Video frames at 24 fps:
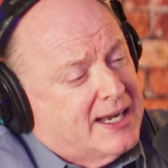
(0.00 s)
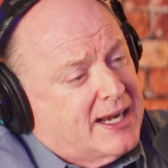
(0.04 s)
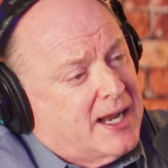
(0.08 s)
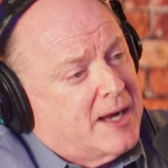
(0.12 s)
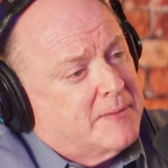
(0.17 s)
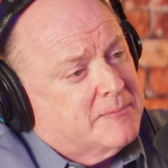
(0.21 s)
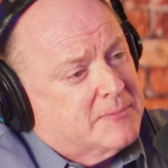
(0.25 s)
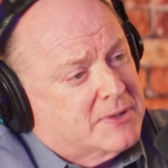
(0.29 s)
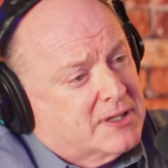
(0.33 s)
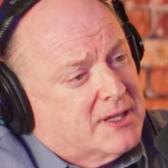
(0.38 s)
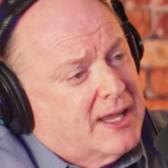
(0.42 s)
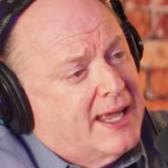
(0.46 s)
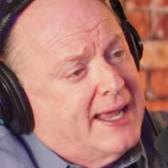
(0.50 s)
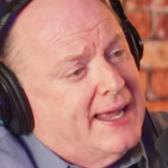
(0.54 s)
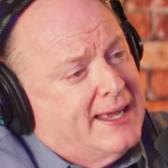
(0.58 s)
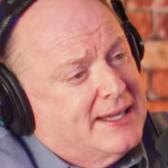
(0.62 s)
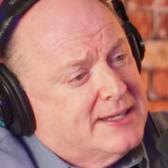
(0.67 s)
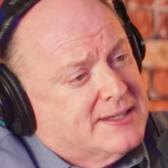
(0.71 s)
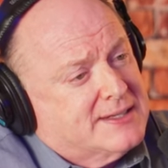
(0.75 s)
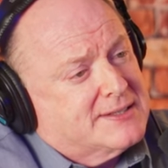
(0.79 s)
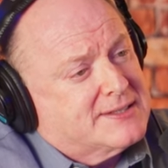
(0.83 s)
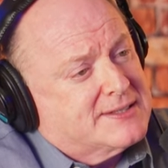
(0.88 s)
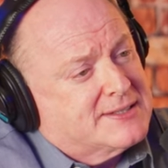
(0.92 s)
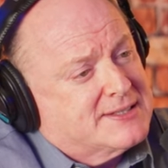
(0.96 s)
and i'm
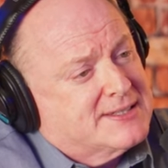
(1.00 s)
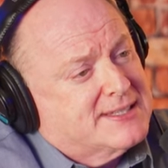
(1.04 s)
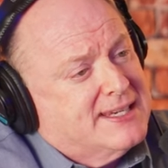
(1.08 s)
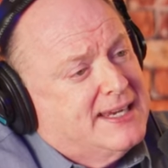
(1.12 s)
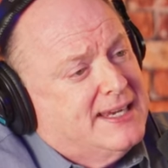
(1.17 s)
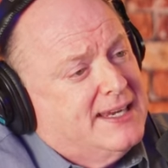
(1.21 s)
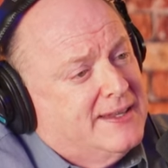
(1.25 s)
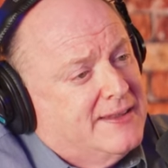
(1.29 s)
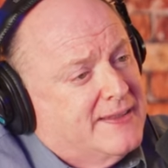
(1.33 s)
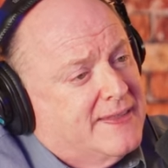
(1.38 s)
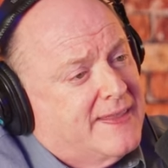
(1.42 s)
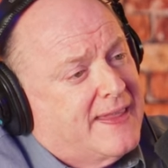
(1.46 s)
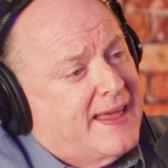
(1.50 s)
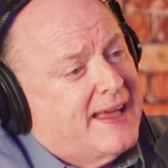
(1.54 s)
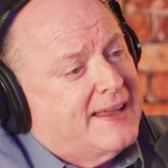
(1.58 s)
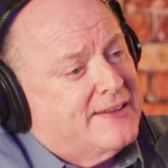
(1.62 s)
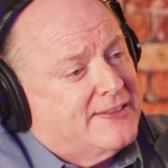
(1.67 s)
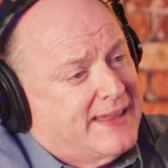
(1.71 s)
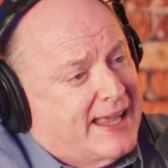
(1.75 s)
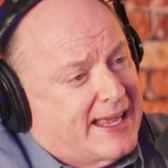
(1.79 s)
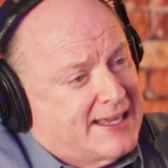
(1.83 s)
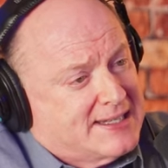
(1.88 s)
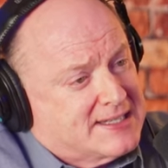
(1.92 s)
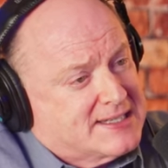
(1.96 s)
glad to see
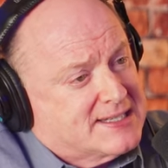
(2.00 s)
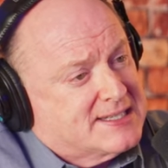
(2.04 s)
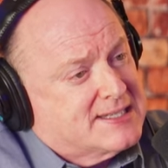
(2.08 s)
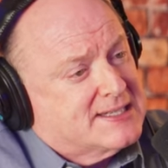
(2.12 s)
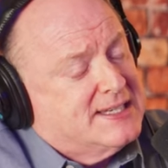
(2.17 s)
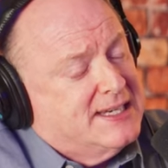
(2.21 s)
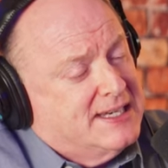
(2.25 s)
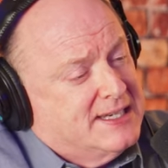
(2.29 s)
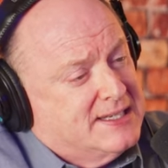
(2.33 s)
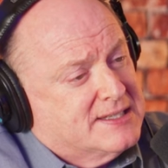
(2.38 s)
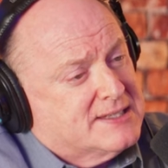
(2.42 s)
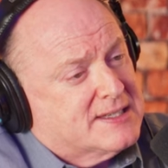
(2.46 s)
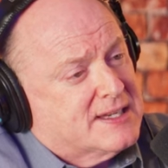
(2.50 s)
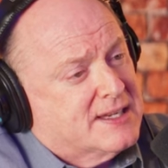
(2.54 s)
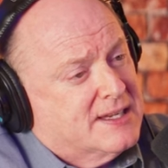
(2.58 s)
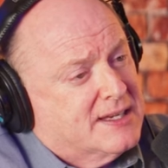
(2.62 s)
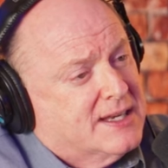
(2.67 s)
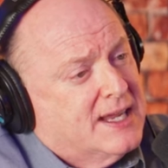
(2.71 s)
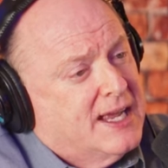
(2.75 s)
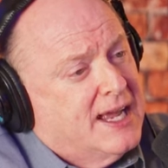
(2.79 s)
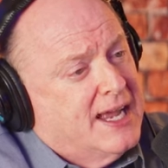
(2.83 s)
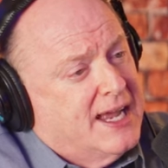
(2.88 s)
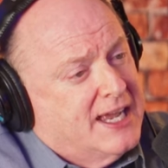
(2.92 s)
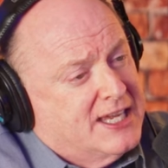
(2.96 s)
that that
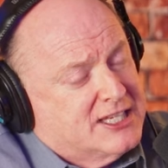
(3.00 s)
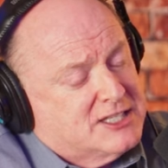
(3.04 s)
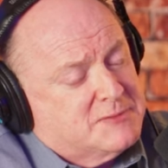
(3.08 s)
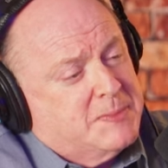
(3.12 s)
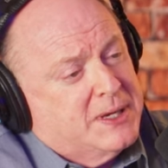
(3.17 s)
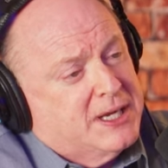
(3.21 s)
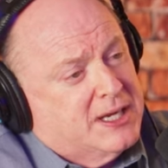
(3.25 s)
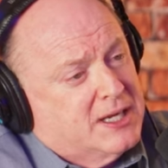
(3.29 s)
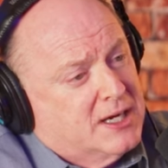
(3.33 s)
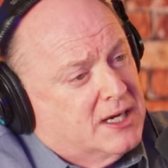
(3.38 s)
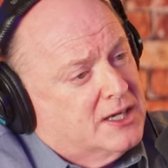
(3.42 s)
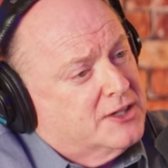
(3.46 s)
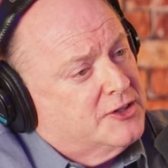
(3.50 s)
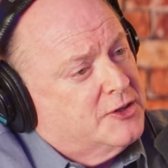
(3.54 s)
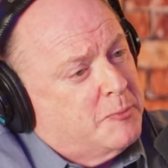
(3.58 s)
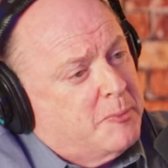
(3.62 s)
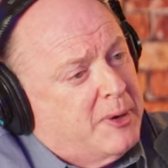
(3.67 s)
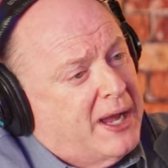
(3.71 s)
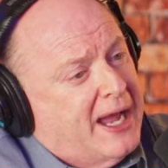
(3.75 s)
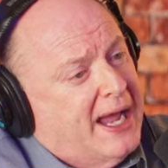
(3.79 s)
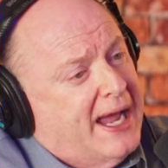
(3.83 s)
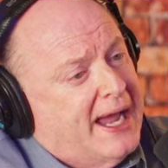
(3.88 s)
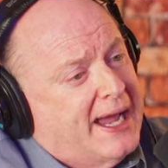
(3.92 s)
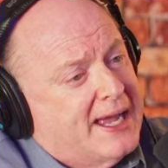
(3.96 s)
season has begun to
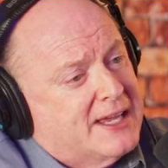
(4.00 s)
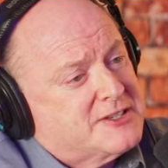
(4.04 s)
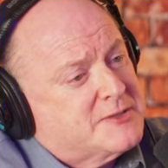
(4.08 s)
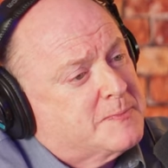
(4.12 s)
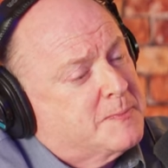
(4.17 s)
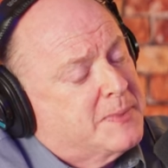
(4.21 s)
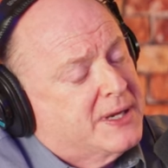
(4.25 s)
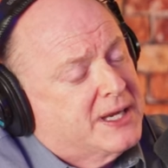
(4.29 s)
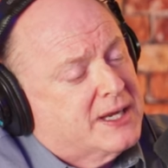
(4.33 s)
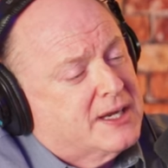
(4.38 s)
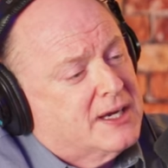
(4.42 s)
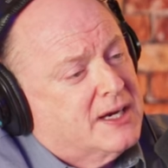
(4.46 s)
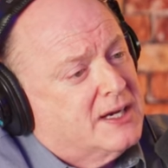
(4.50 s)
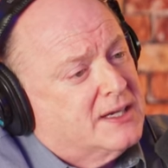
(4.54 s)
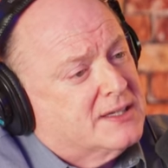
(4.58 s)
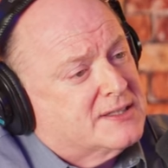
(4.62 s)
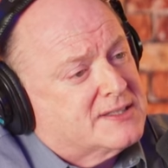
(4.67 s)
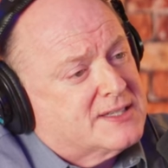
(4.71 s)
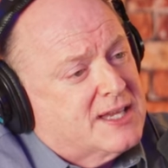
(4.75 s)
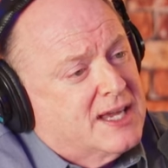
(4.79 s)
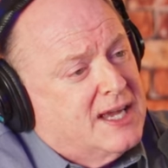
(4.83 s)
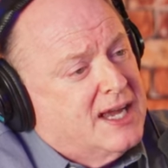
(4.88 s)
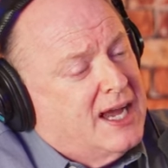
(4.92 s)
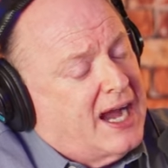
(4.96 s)
pass
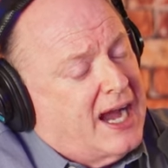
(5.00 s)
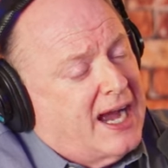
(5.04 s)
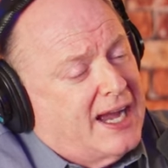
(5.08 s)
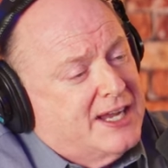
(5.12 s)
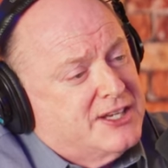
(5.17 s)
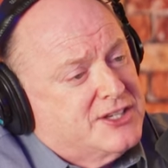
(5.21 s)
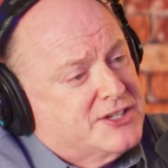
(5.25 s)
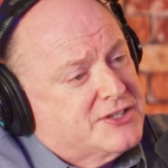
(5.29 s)
because right.